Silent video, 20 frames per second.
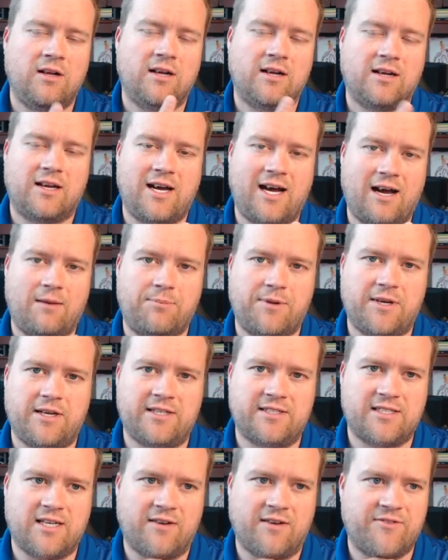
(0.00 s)

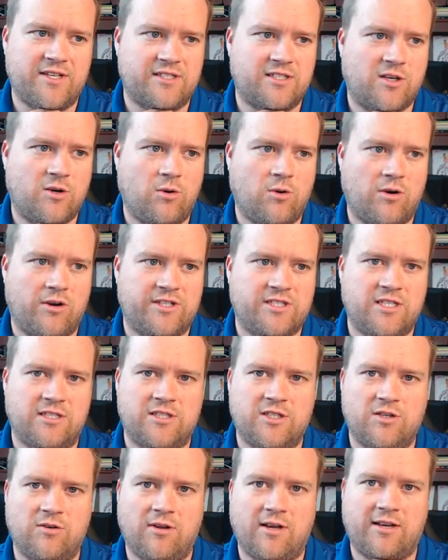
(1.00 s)
copies of this course to
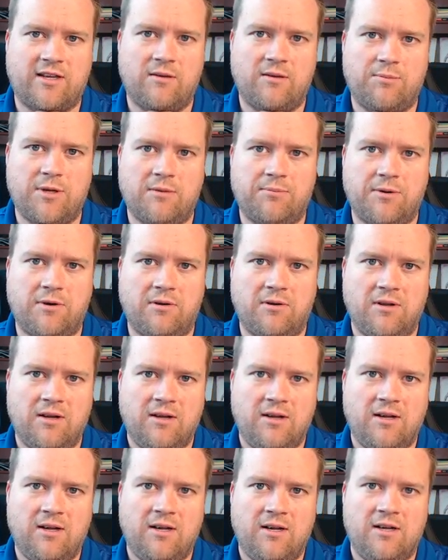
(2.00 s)
2 lucky people.
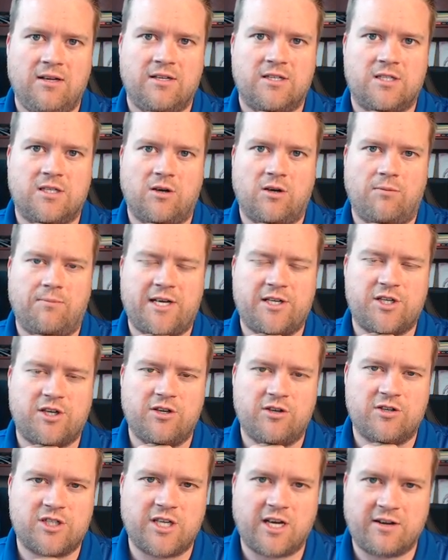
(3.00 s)
So make sure
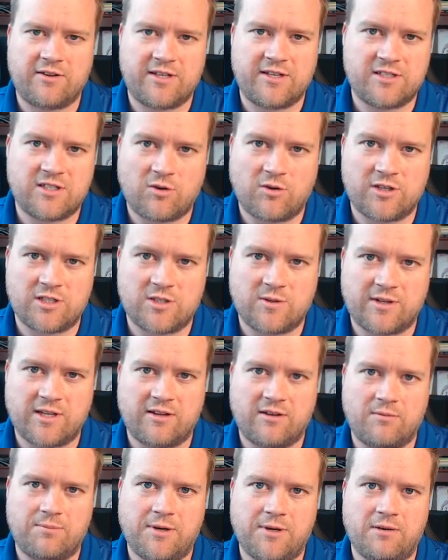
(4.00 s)
you share this course with
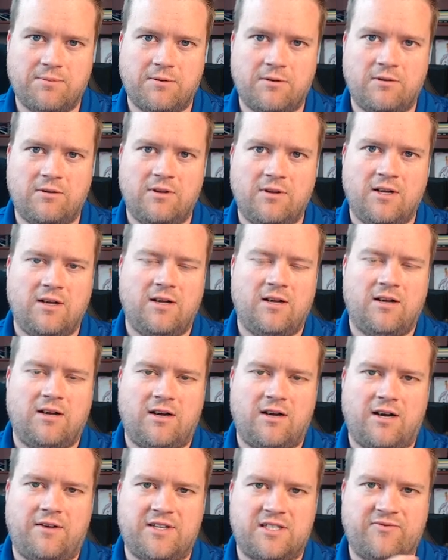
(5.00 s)
other people,
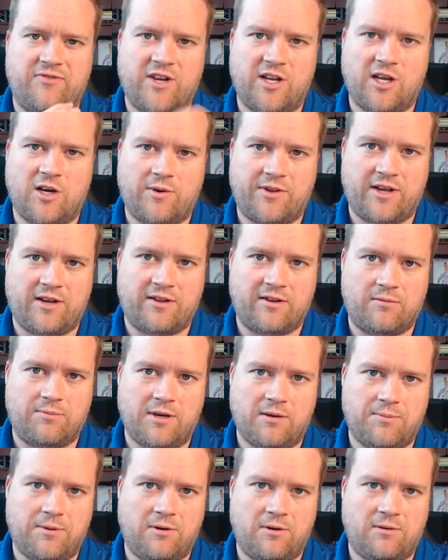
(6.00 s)
this video with other
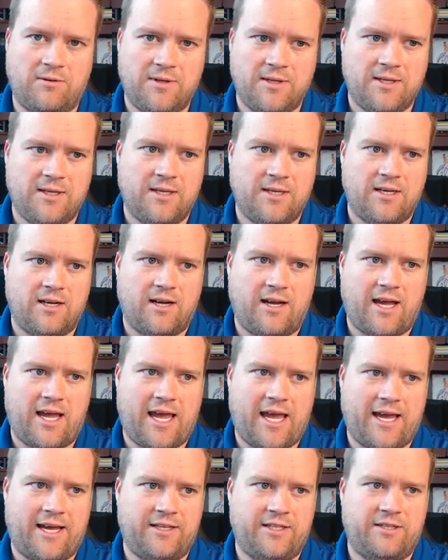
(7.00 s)
people.
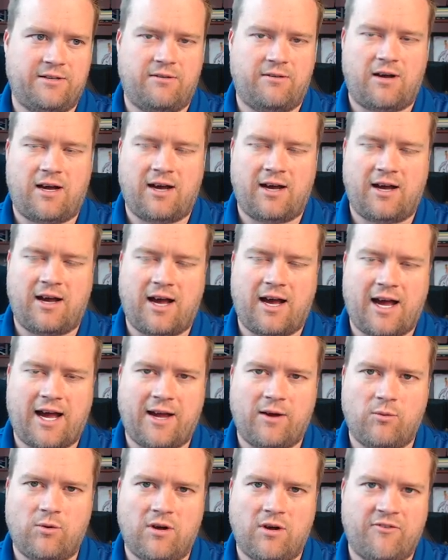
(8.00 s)
And
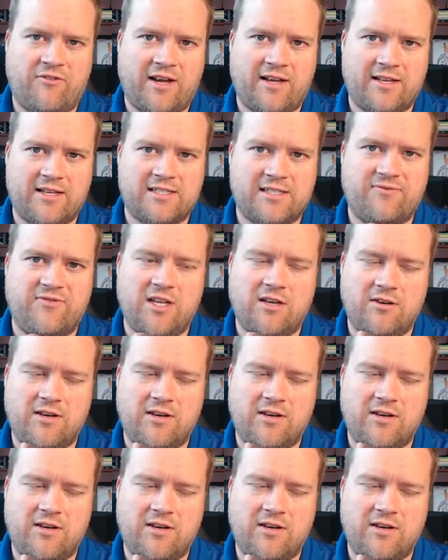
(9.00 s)
if this video